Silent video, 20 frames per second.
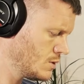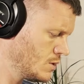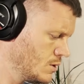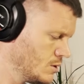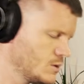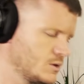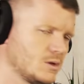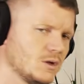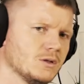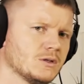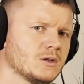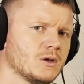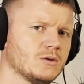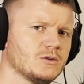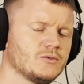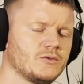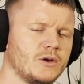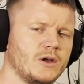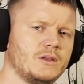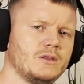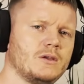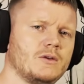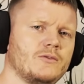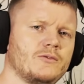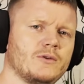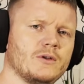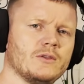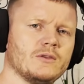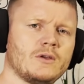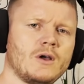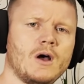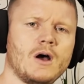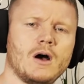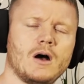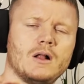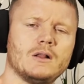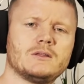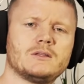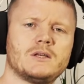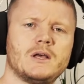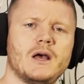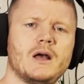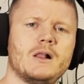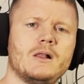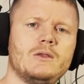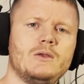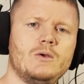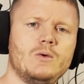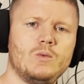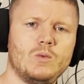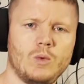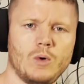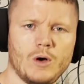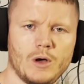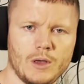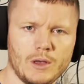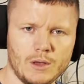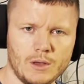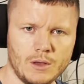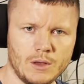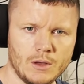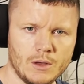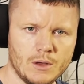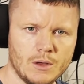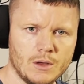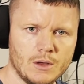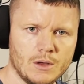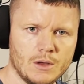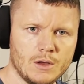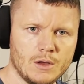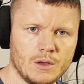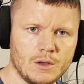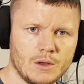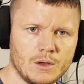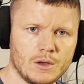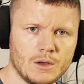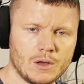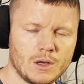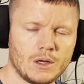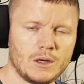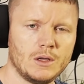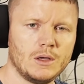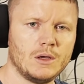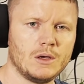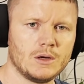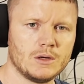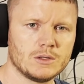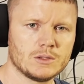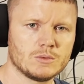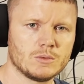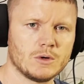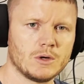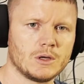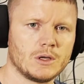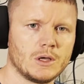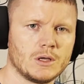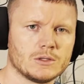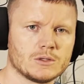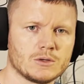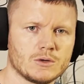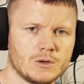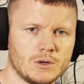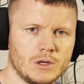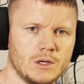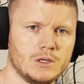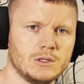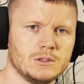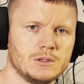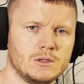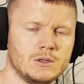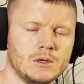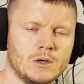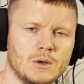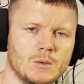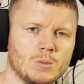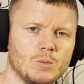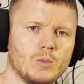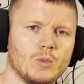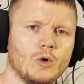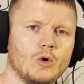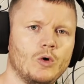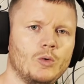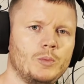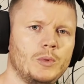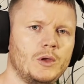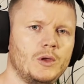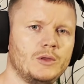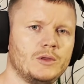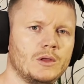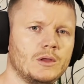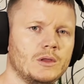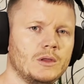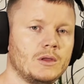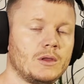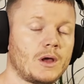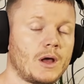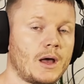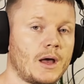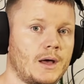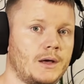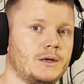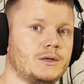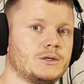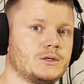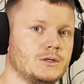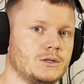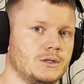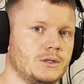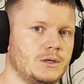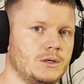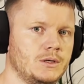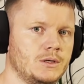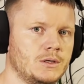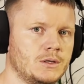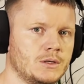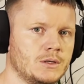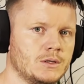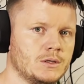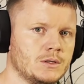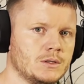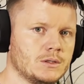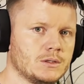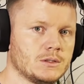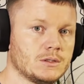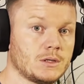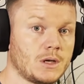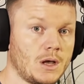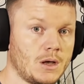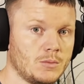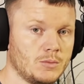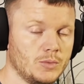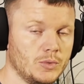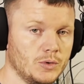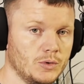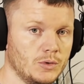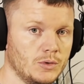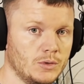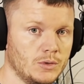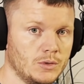Still sounds very different. I'll tell you why. And here's where it gets crazy. Moby didn't actually sample